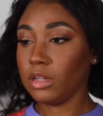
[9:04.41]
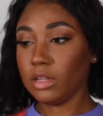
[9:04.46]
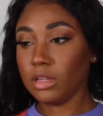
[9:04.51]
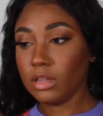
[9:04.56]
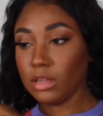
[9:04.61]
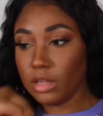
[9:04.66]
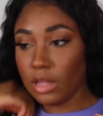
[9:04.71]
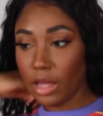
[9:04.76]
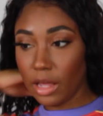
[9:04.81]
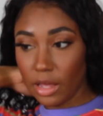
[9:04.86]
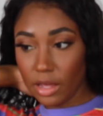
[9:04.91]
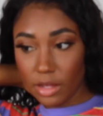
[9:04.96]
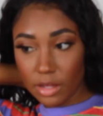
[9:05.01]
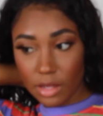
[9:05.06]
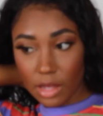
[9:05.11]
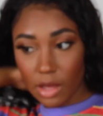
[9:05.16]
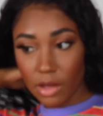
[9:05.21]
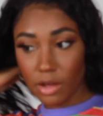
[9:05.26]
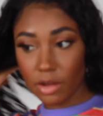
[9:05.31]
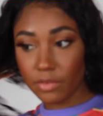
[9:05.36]
lay
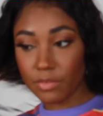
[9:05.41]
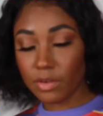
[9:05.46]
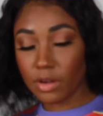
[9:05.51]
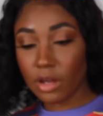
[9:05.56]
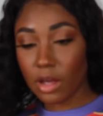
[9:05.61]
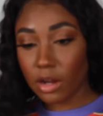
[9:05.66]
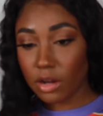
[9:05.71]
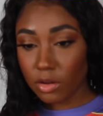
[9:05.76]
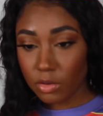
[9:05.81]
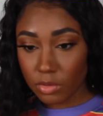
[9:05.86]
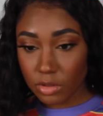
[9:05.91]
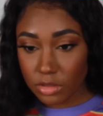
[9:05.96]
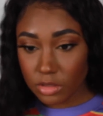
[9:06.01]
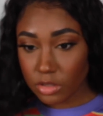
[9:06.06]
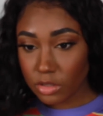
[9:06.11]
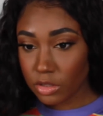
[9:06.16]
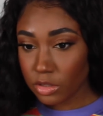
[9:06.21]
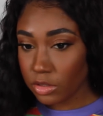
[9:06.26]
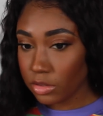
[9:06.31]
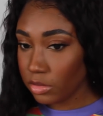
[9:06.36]
however it kind of
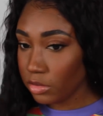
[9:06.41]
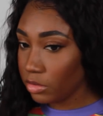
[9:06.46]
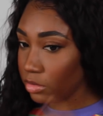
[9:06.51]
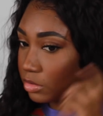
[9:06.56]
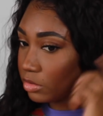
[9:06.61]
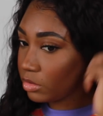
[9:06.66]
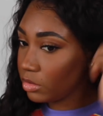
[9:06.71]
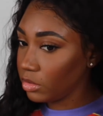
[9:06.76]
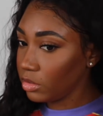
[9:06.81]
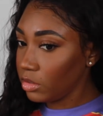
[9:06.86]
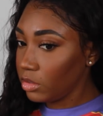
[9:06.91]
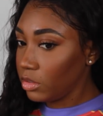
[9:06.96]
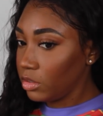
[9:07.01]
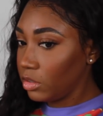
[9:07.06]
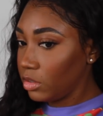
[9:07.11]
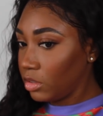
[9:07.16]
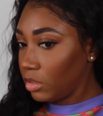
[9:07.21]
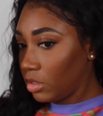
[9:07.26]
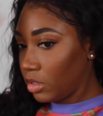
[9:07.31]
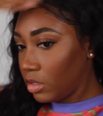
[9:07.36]
wants to.
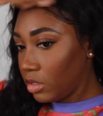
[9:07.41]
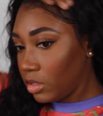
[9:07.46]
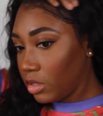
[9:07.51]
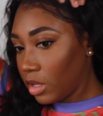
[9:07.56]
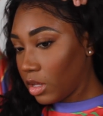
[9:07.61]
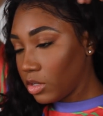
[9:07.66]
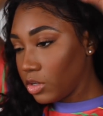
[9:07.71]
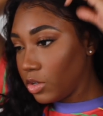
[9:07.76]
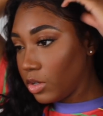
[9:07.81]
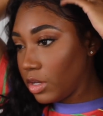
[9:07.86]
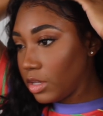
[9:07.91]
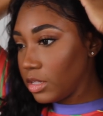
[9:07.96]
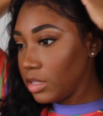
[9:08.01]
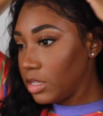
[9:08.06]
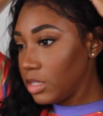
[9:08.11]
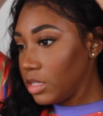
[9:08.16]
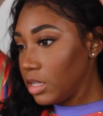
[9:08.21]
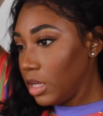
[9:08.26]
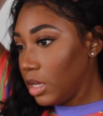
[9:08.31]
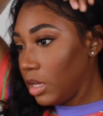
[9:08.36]
As you can
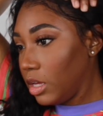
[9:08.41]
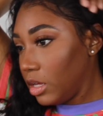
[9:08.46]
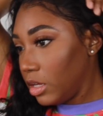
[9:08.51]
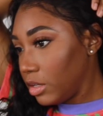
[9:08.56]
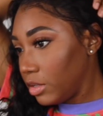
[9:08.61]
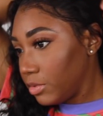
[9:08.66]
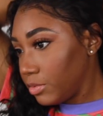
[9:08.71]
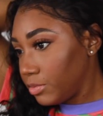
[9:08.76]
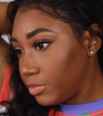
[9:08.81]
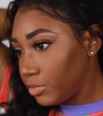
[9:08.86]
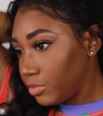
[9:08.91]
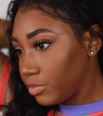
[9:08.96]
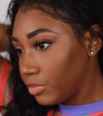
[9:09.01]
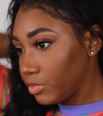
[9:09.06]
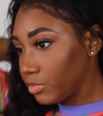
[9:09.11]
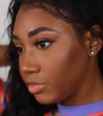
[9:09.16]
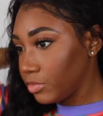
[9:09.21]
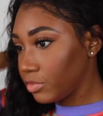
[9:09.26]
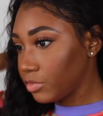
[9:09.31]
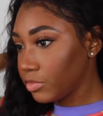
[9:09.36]
see,
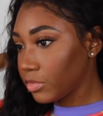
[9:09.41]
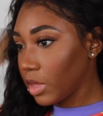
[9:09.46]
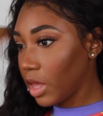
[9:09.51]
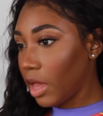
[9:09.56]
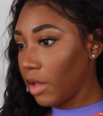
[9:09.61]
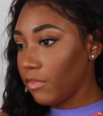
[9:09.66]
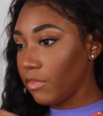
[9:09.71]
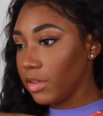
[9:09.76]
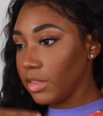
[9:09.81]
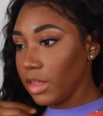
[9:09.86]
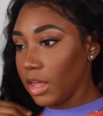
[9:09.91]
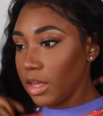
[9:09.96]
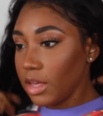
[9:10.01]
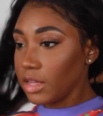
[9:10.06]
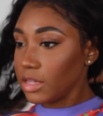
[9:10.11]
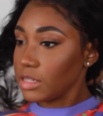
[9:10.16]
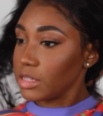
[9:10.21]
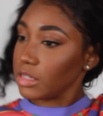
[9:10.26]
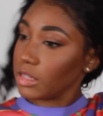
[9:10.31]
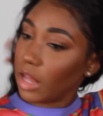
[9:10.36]
everything
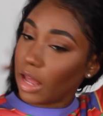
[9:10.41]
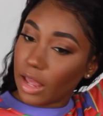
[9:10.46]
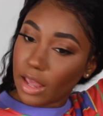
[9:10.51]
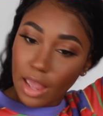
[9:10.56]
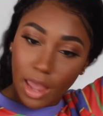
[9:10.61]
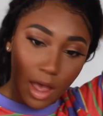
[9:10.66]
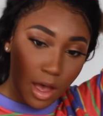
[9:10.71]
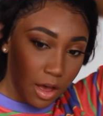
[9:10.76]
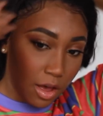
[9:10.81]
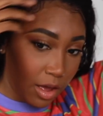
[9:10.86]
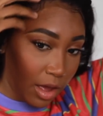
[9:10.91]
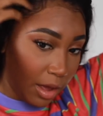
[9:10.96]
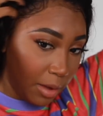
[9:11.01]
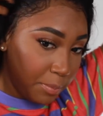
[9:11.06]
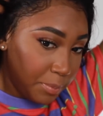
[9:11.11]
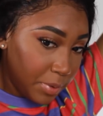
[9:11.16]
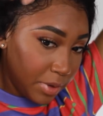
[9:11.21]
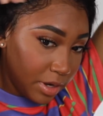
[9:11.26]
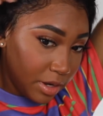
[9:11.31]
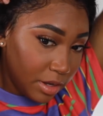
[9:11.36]
is like how I
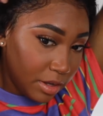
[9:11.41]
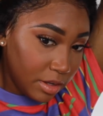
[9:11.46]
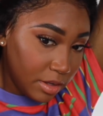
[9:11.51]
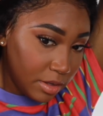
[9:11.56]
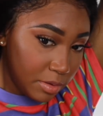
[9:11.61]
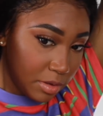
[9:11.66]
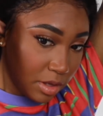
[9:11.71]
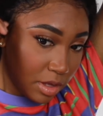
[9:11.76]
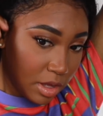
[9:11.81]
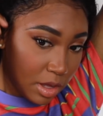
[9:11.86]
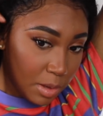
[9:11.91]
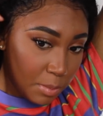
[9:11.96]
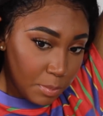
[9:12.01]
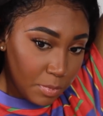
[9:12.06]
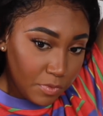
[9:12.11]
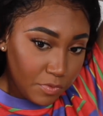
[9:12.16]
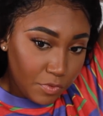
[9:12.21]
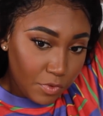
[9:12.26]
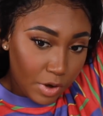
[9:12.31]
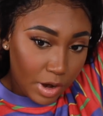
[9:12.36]
put it
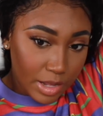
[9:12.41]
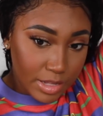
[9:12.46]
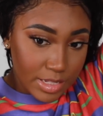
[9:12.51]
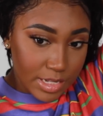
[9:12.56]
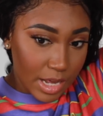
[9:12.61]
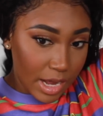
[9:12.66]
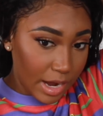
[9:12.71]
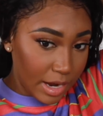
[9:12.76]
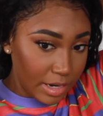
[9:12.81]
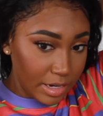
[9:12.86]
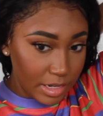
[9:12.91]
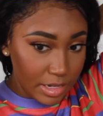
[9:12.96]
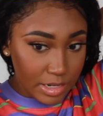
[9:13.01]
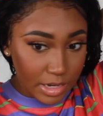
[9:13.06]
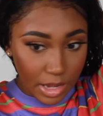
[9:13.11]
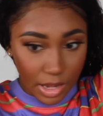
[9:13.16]
before I tied it